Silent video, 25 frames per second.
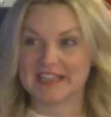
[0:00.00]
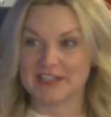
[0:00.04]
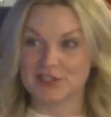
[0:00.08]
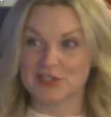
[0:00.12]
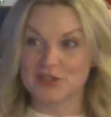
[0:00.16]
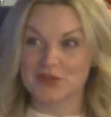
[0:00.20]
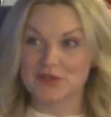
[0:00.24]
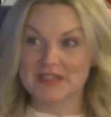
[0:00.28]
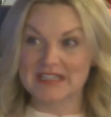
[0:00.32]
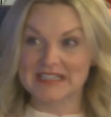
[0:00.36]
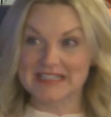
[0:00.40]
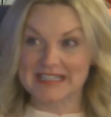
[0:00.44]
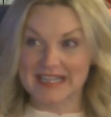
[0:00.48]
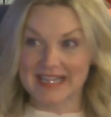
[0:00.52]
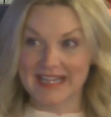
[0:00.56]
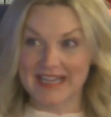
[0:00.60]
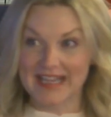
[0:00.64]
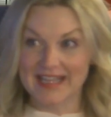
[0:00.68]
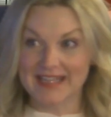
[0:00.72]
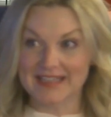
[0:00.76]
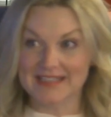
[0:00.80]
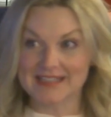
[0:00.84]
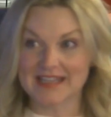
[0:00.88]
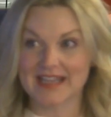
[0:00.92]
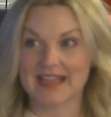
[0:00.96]
entry
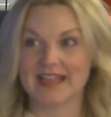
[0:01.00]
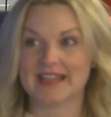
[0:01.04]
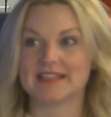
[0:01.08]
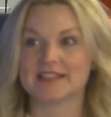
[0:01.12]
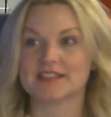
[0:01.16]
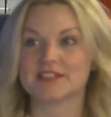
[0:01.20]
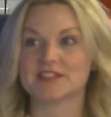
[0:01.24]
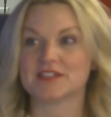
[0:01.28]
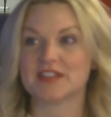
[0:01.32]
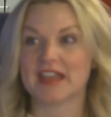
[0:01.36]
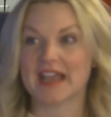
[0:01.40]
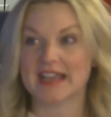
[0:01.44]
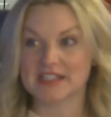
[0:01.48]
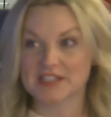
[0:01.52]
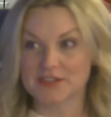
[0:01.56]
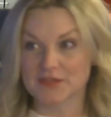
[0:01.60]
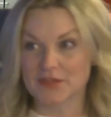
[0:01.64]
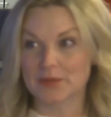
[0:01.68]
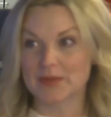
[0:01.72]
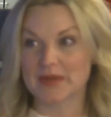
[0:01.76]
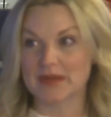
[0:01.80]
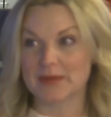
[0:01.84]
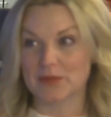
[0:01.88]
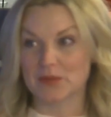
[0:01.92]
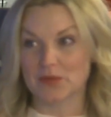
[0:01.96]
ticket, mm-hmm. and that's
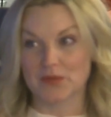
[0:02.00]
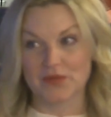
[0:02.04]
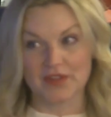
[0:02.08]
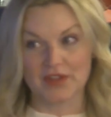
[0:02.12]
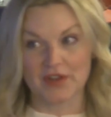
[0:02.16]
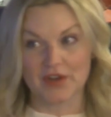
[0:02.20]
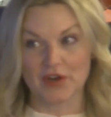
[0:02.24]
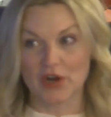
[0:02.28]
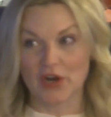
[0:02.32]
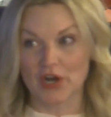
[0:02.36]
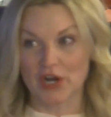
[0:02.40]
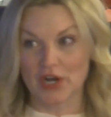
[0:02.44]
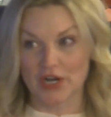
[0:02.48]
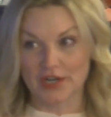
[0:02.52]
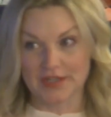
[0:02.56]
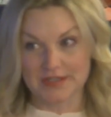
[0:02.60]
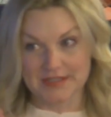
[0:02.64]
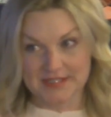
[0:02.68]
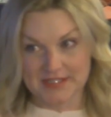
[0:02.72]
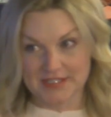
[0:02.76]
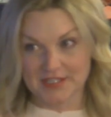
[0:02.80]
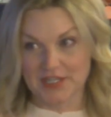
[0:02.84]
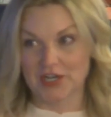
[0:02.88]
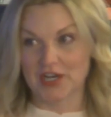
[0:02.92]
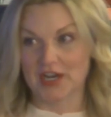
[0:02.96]
for people that are
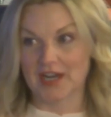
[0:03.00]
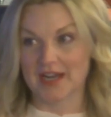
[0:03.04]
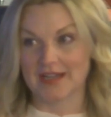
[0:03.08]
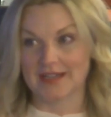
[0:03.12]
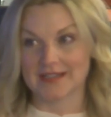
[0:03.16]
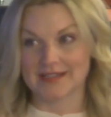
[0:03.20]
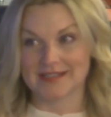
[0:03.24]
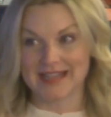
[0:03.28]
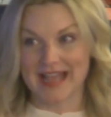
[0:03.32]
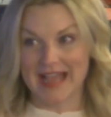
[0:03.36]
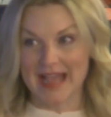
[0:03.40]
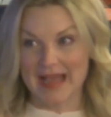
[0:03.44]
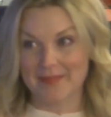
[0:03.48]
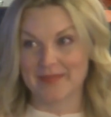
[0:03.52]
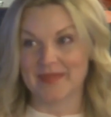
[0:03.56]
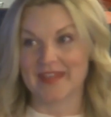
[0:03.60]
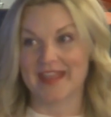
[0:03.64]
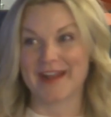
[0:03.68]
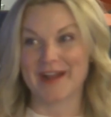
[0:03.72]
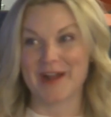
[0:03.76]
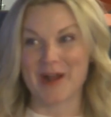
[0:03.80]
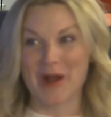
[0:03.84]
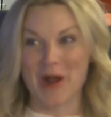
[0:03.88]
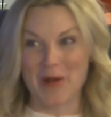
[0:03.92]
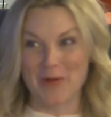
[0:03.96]
serious. I'm
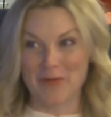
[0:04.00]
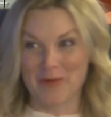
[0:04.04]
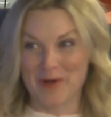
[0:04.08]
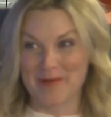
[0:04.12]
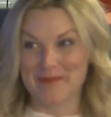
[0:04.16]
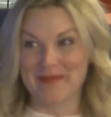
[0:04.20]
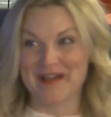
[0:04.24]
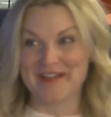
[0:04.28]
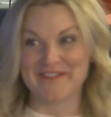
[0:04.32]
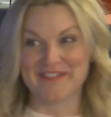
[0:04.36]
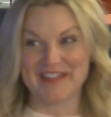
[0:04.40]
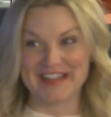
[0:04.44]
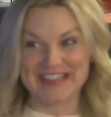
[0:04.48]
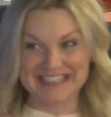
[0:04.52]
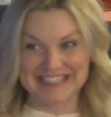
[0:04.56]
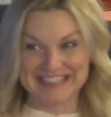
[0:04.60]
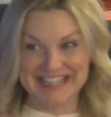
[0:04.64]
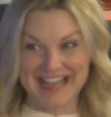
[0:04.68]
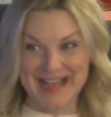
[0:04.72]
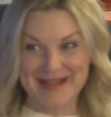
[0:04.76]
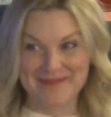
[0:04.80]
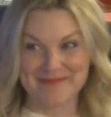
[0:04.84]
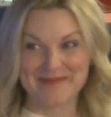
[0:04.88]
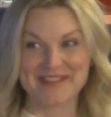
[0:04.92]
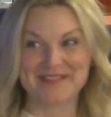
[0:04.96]
there. I want my
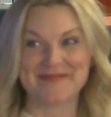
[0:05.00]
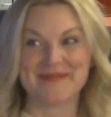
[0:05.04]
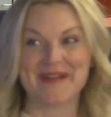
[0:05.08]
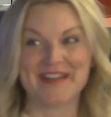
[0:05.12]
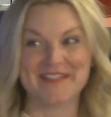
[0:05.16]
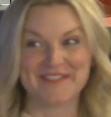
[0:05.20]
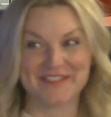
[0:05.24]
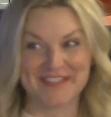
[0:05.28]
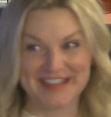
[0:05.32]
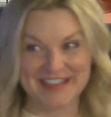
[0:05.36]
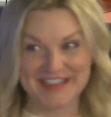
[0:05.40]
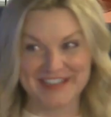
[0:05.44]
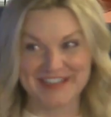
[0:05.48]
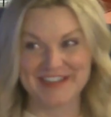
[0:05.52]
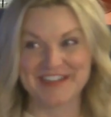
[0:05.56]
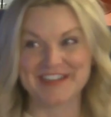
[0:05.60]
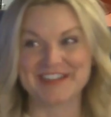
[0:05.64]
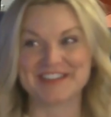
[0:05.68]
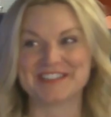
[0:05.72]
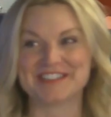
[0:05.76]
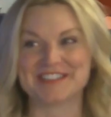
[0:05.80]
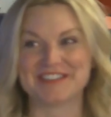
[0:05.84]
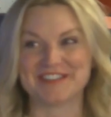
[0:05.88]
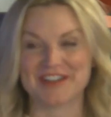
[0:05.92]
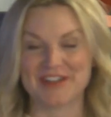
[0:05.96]
FaceTime with my vendors. yeah.